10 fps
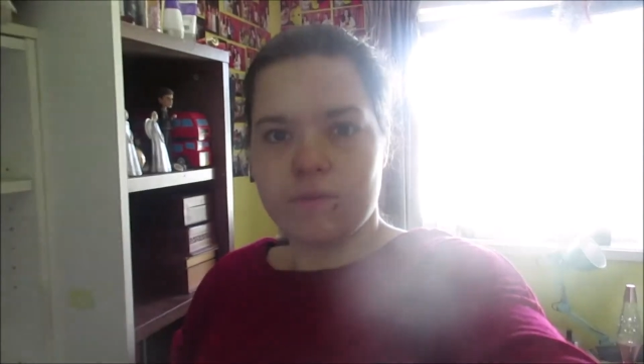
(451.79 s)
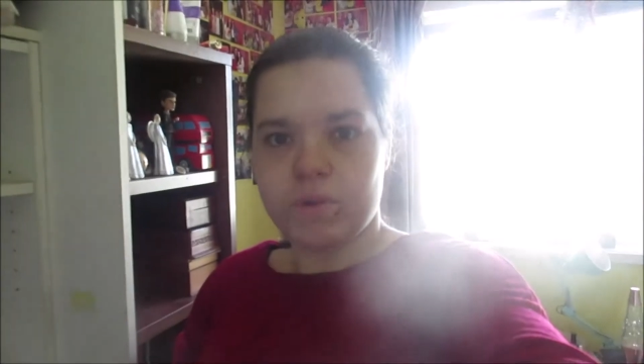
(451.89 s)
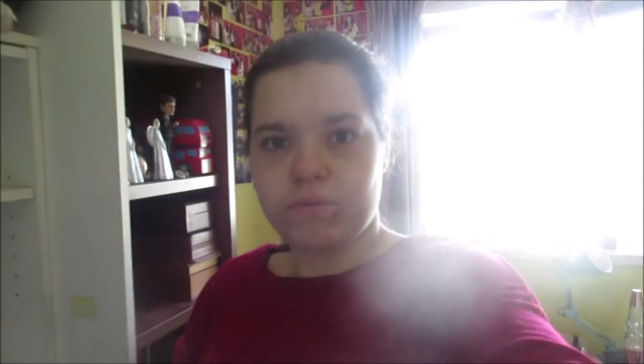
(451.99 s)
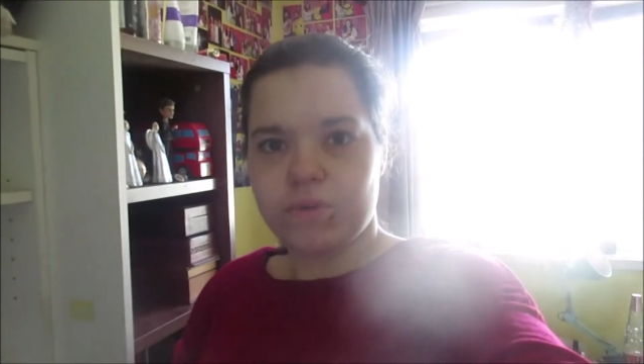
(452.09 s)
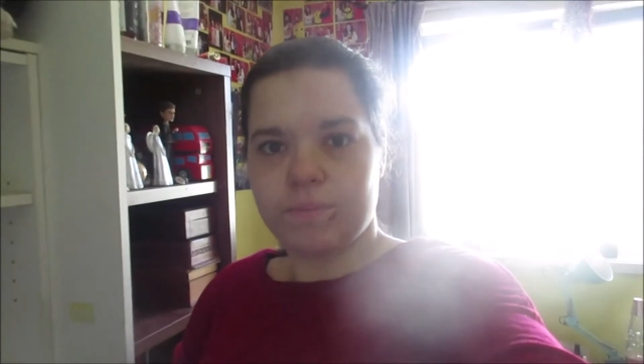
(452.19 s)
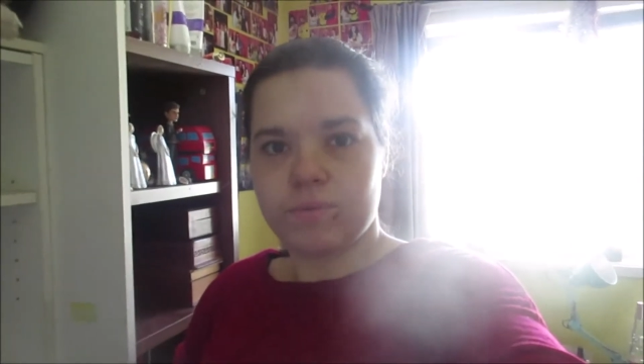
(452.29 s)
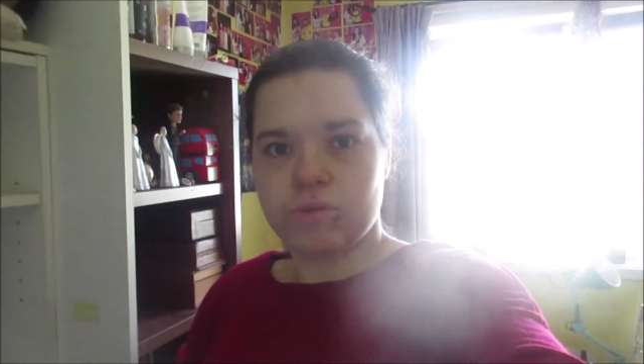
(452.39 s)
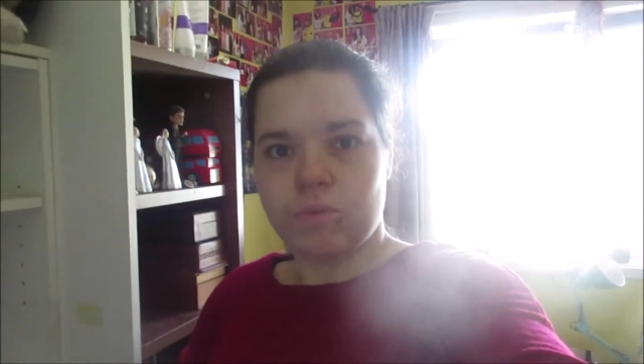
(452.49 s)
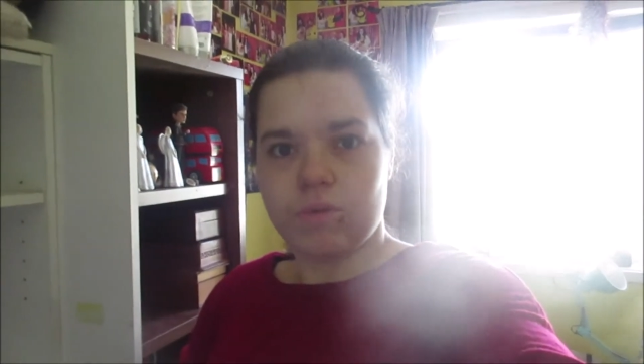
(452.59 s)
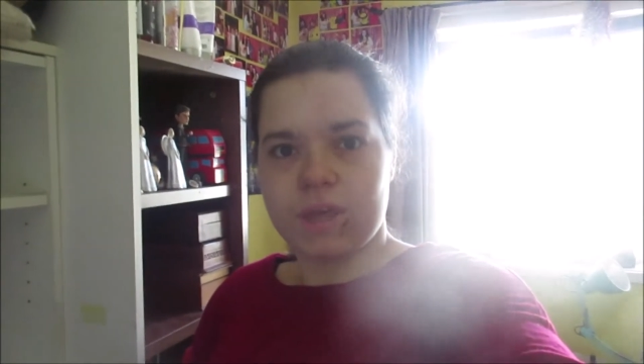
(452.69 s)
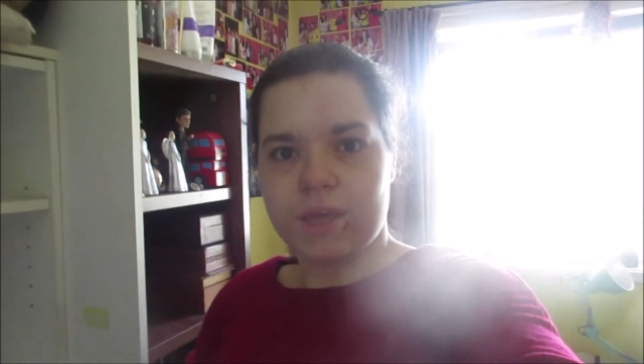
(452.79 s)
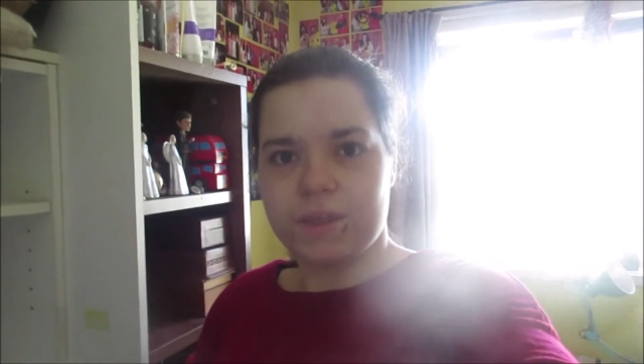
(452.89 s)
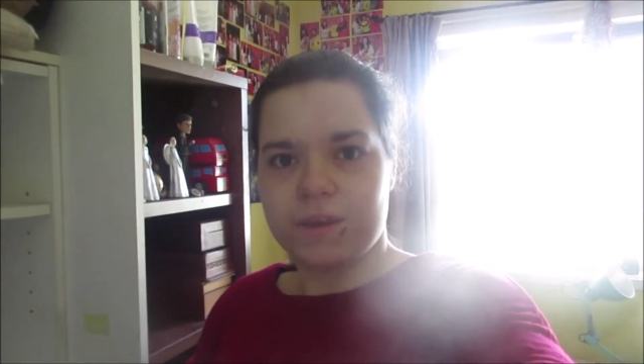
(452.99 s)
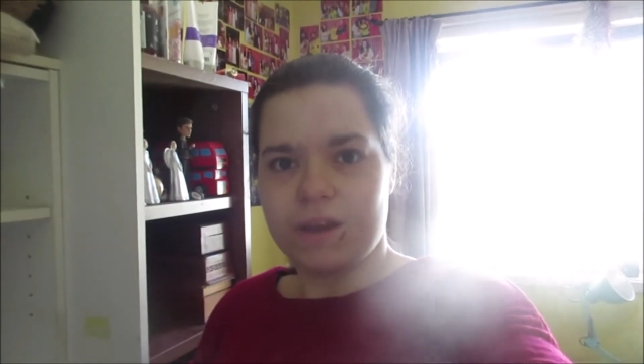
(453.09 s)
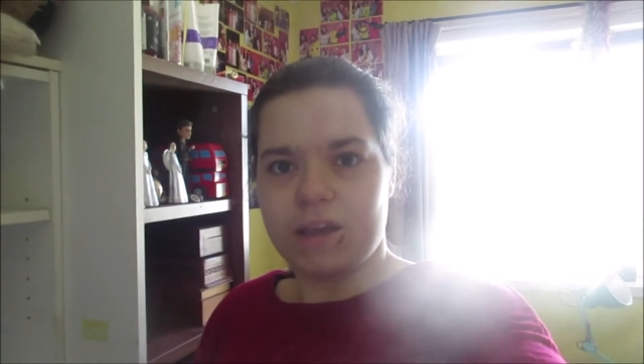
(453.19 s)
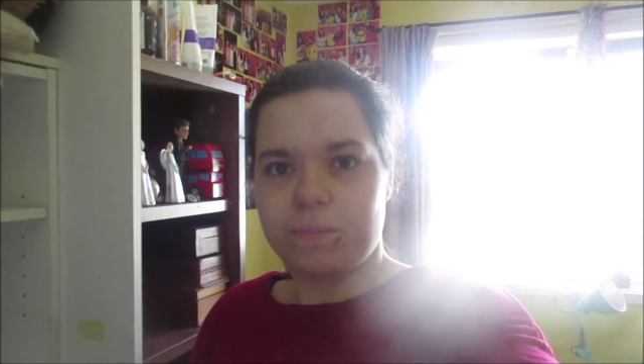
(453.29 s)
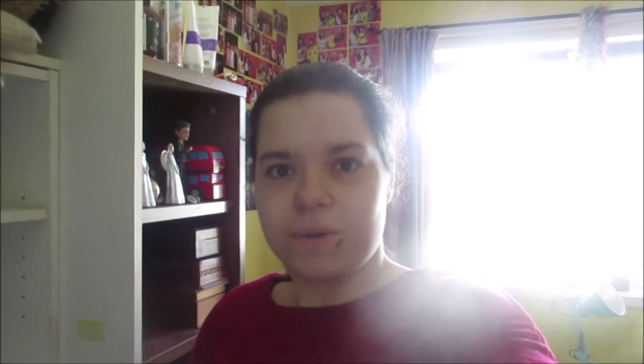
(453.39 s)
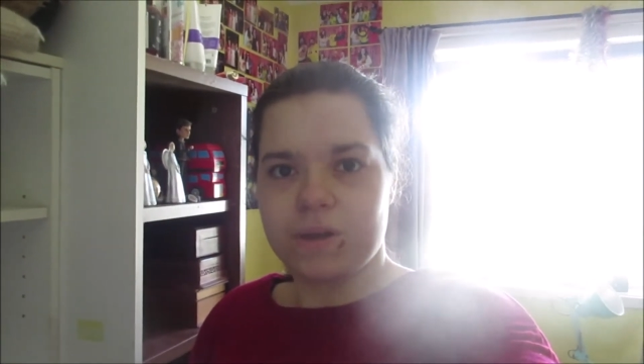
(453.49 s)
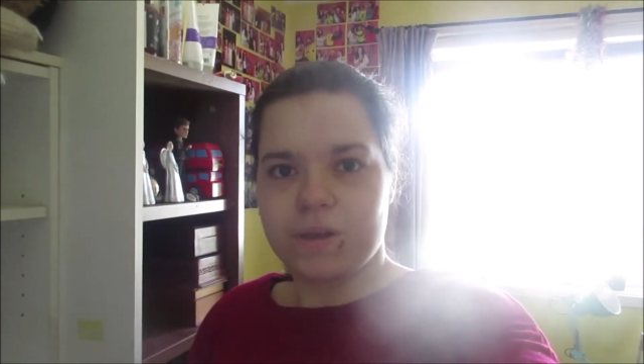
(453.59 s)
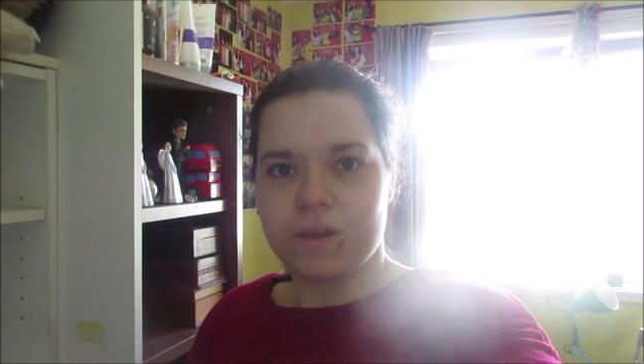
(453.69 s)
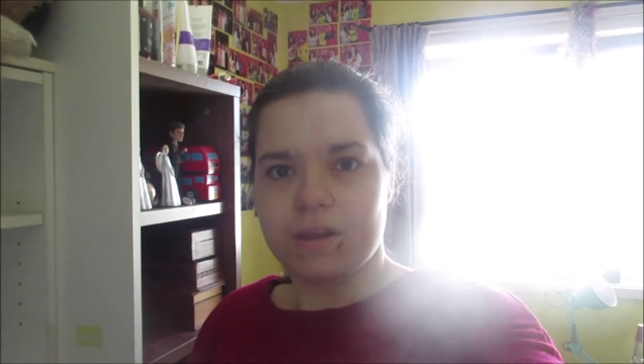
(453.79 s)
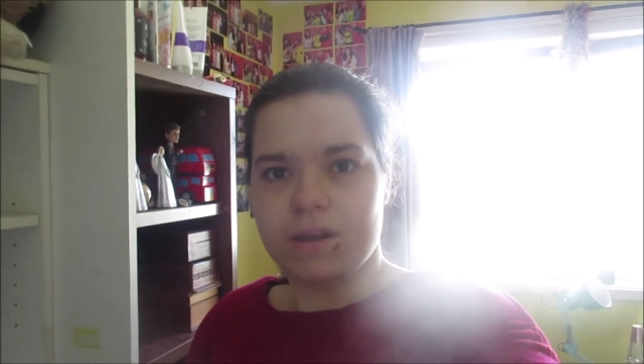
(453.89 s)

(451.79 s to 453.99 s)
They went for a bushwalk yesterday, but